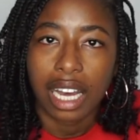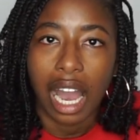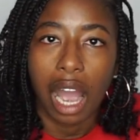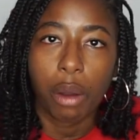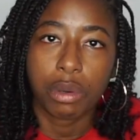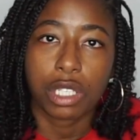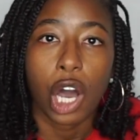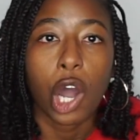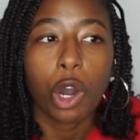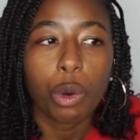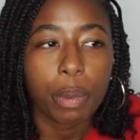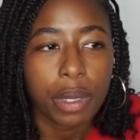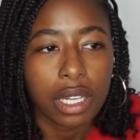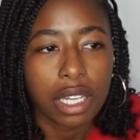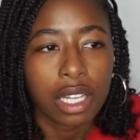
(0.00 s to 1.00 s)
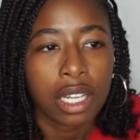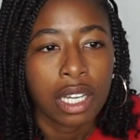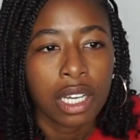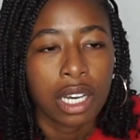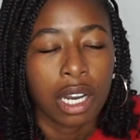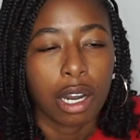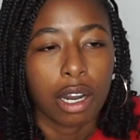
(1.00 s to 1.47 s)
I was hoping
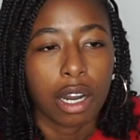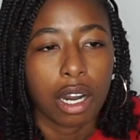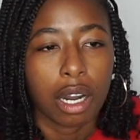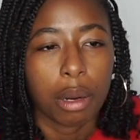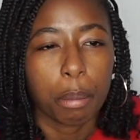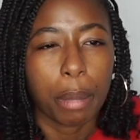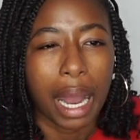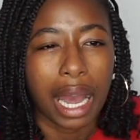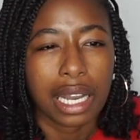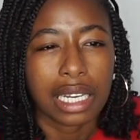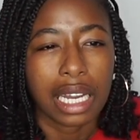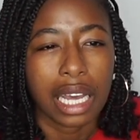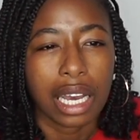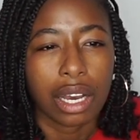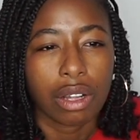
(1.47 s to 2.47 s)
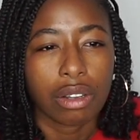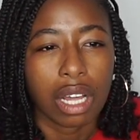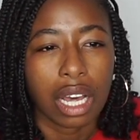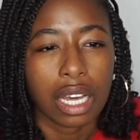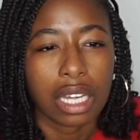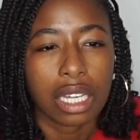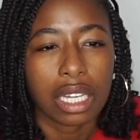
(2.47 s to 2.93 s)
by now,
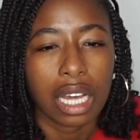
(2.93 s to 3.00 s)
like,